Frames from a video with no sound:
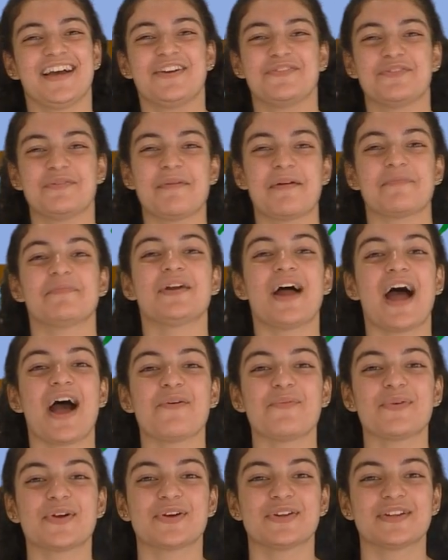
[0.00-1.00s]
Remember
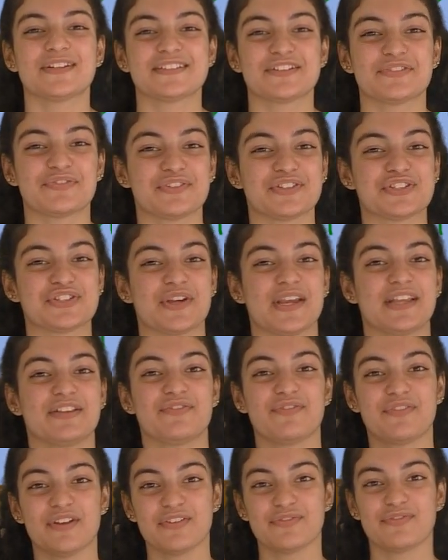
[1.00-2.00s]
how we couldn't differentiate
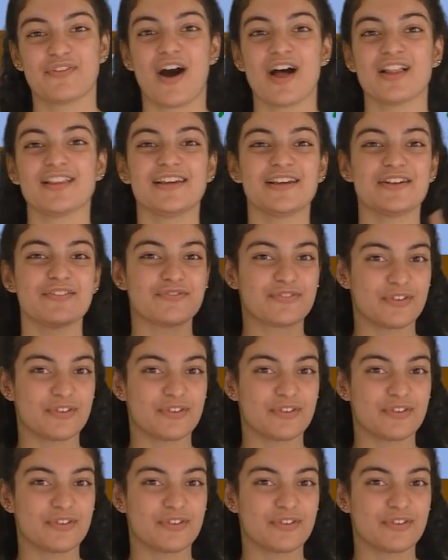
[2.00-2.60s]
free-falling